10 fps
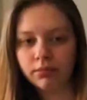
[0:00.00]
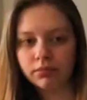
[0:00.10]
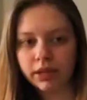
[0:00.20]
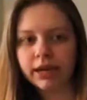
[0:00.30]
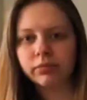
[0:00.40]

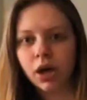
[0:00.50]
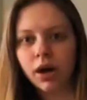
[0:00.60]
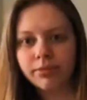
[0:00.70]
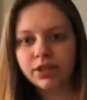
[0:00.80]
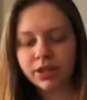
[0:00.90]
Like,
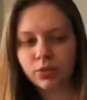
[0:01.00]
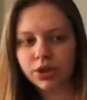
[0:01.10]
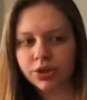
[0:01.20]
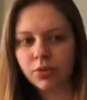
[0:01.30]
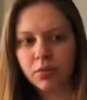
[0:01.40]
obviously
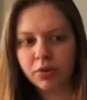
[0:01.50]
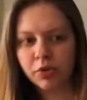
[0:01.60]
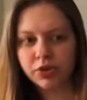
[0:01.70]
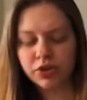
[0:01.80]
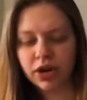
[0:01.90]
Wonder Woman
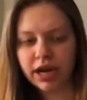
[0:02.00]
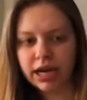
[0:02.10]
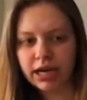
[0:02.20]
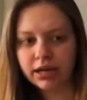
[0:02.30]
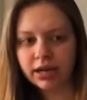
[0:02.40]
was
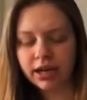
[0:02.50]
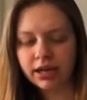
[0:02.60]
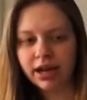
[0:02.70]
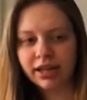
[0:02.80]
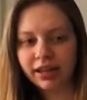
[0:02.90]
great,
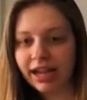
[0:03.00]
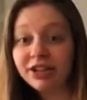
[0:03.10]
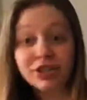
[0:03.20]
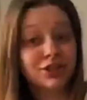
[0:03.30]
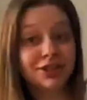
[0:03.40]
and I
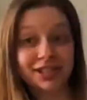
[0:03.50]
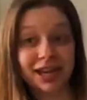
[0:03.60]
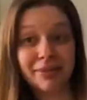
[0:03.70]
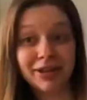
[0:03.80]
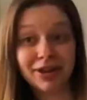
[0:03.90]
liked
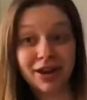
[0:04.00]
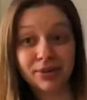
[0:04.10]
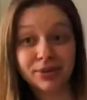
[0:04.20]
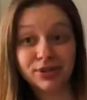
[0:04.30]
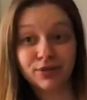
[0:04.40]
Shazam. I thought
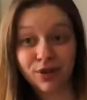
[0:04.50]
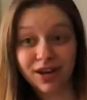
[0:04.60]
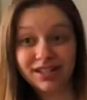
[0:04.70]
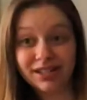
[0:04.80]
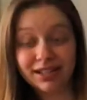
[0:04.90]
it was
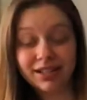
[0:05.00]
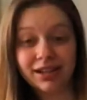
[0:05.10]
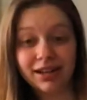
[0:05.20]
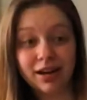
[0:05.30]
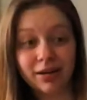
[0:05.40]
fun.
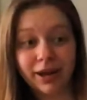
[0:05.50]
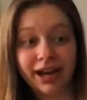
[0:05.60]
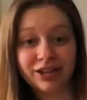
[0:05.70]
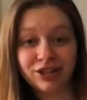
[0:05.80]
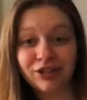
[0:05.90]

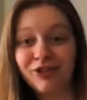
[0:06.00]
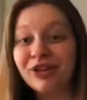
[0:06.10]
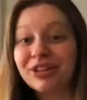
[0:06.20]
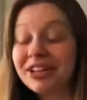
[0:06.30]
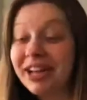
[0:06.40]
I actually
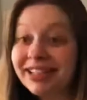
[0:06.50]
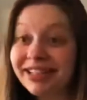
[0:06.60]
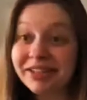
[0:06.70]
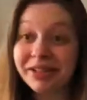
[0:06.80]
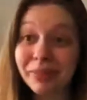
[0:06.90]
felt
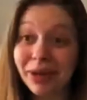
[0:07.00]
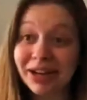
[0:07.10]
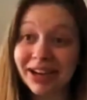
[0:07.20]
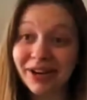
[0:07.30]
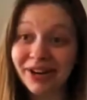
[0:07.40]
connected to the main
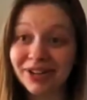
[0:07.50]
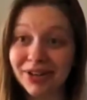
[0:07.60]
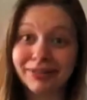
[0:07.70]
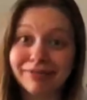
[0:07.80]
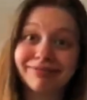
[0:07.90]

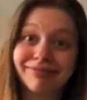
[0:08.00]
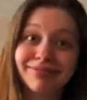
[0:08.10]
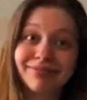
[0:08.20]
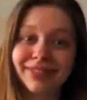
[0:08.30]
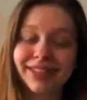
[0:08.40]
character.
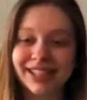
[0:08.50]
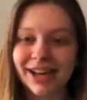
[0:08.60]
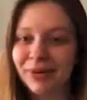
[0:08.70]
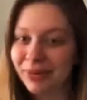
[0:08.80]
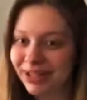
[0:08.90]
Isn't
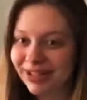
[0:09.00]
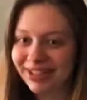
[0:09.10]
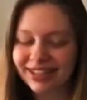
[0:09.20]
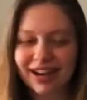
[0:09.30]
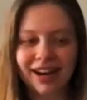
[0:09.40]
that
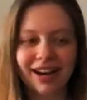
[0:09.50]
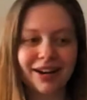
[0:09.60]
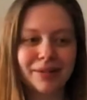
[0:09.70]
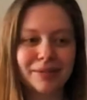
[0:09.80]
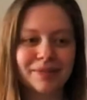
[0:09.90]
weird
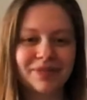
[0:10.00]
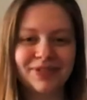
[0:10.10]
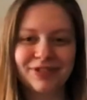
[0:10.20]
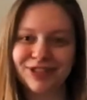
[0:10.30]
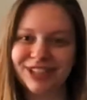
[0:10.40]

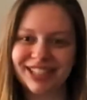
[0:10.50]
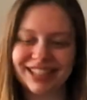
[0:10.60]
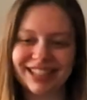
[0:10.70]
for DC?